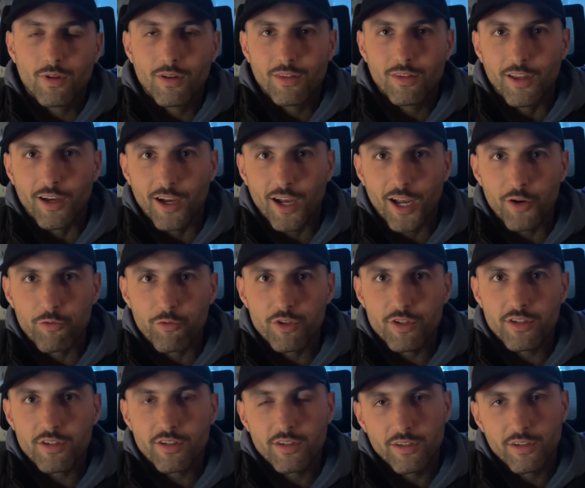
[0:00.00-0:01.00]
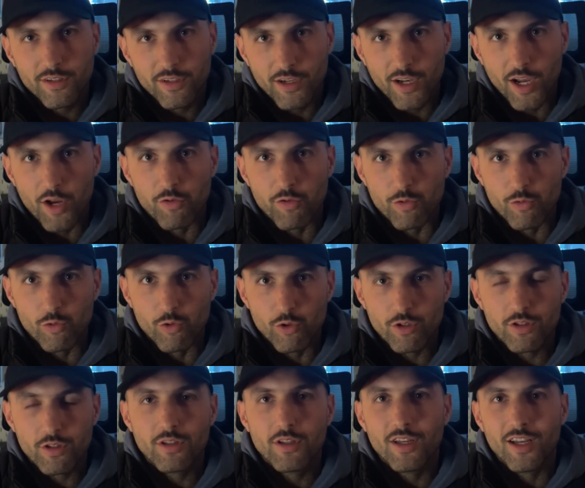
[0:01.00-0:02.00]
The high risk, high reward,
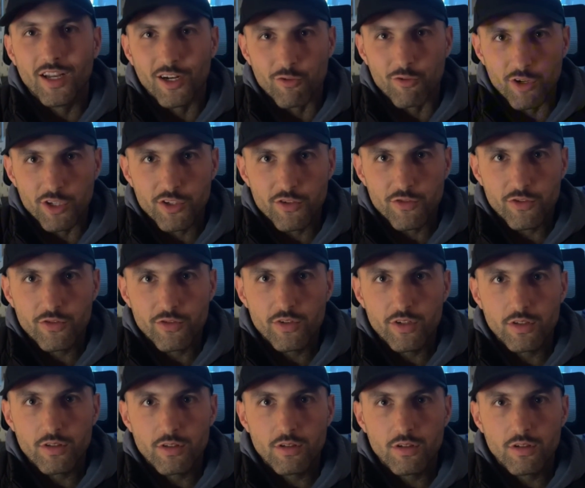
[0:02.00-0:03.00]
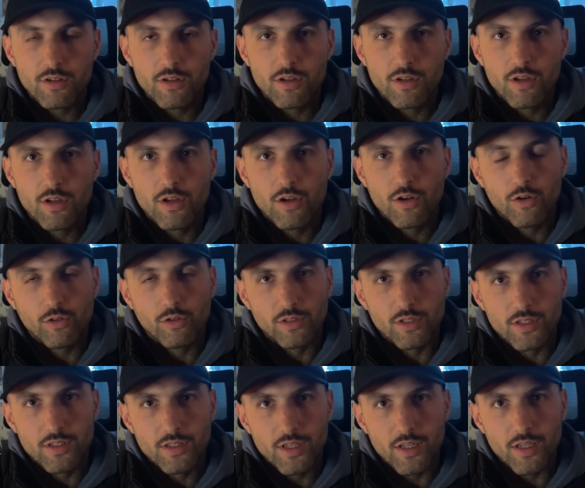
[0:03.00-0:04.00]
aggressive investor, or the
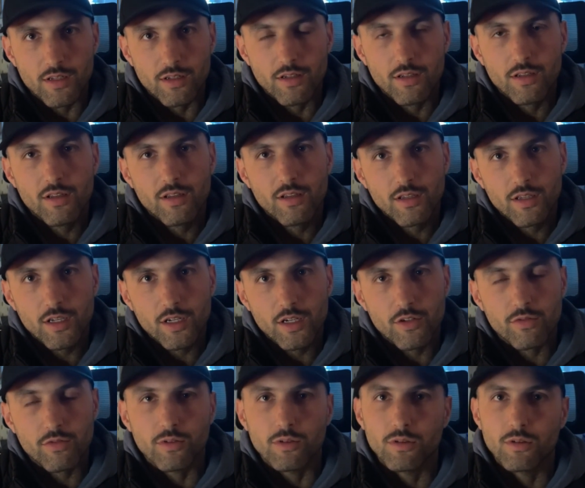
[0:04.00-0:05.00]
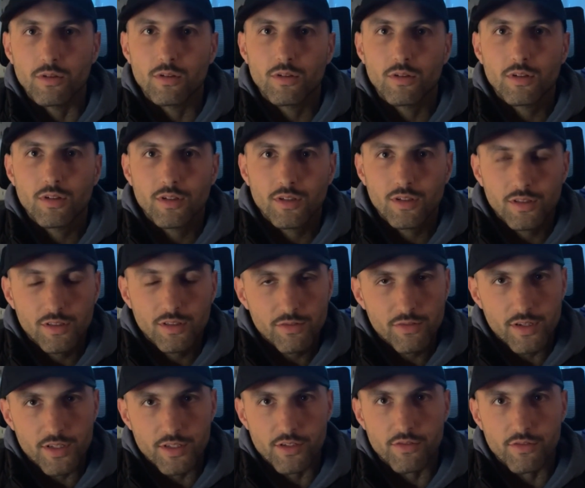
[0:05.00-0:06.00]
steady, careful,
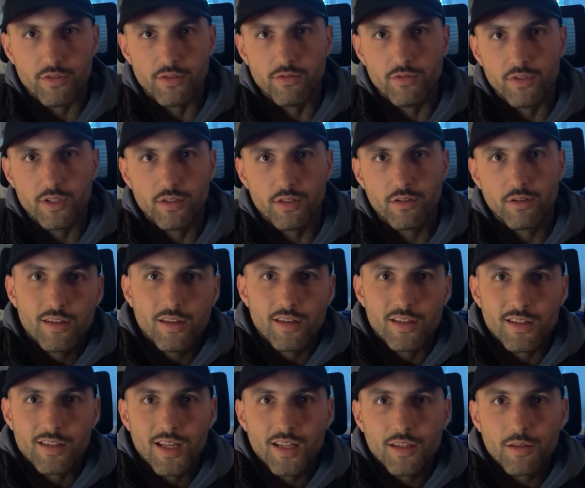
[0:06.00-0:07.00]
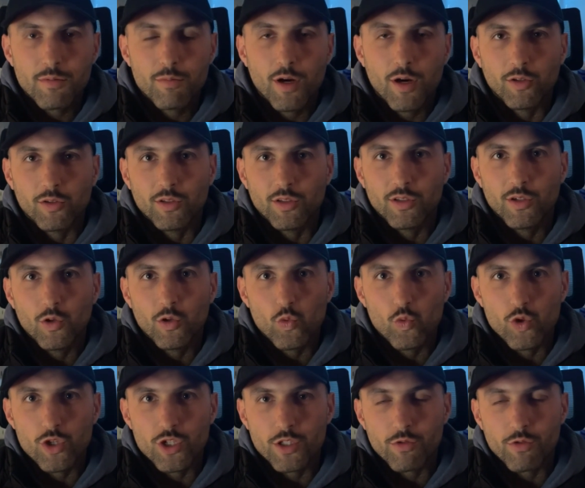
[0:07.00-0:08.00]
defensive investor? It's not about
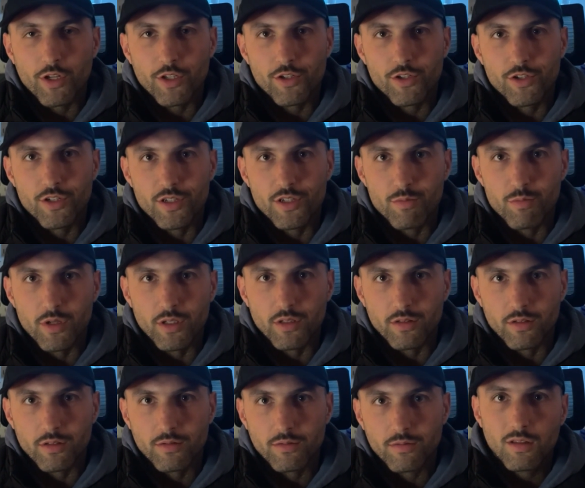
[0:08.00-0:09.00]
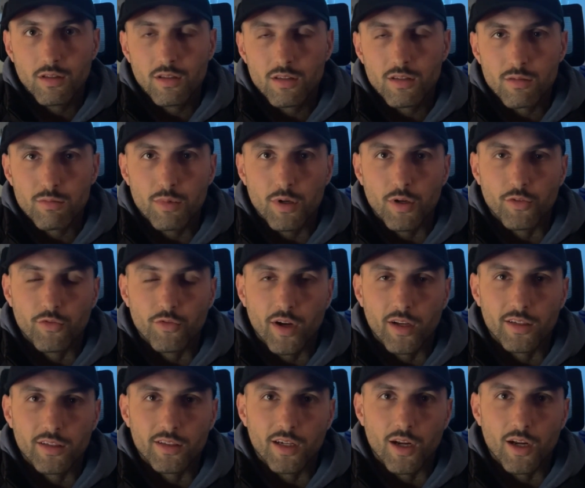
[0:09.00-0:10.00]
which strategy is better. It's about
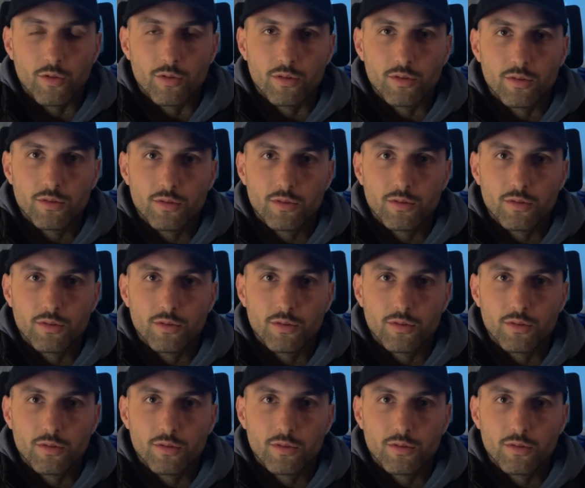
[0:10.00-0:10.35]
finding out